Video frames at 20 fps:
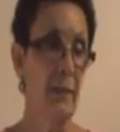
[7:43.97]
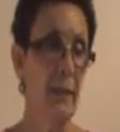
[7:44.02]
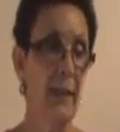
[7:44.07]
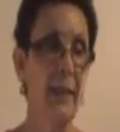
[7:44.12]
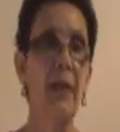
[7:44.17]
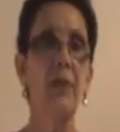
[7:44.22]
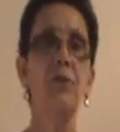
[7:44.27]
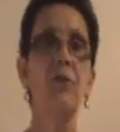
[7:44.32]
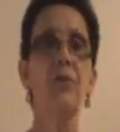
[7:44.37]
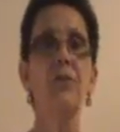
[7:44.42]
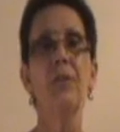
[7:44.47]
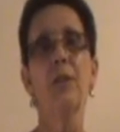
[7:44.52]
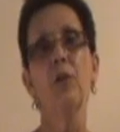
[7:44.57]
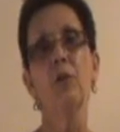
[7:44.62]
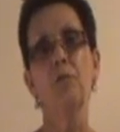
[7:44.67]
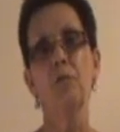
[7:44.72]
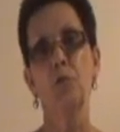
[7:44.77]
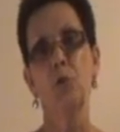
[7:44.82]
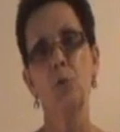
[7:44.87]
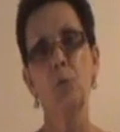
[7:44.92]
The Catch-It
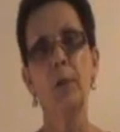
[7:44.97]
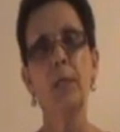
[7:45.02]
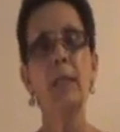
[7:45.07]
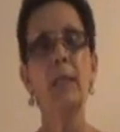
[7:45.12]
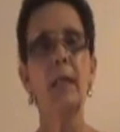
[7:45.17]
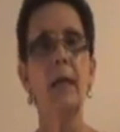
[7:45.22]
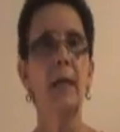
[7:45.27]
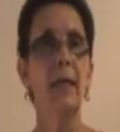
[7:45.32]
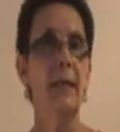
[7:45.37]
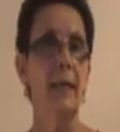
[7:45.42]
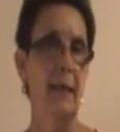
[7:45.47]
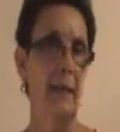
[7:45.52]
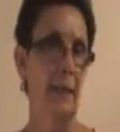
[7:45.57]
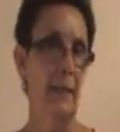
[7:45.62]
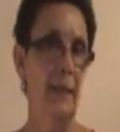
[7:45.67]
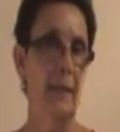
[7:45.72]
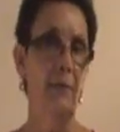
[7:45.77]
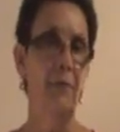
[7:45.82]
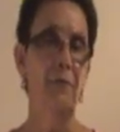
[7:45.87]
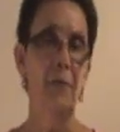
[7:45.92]
sells for
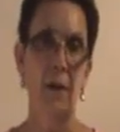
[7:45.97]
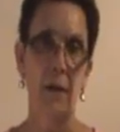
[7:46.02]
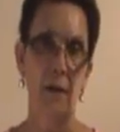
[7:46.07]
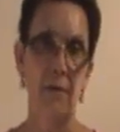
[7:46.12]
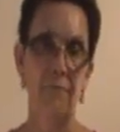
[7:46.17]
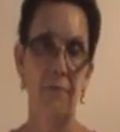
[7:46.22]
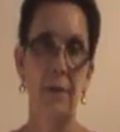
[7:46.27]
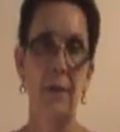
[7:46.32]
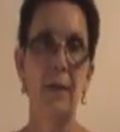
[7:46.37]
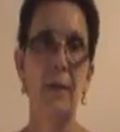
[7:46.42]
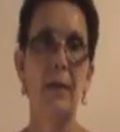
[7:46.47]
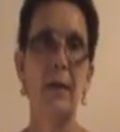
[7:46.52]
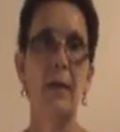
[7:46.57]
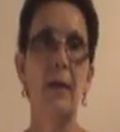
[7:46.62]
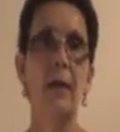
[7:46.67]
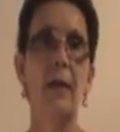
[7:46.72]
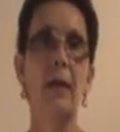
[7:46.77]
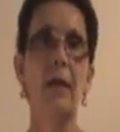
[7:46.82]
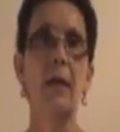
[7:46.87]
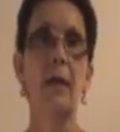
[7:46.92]

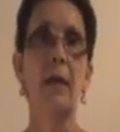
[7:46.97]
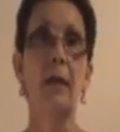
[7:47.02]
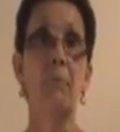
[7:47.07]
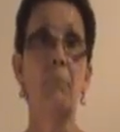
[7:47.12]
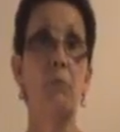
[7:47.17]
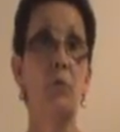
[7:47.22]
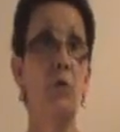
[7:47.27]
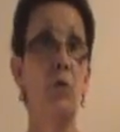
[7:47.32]
$29.95.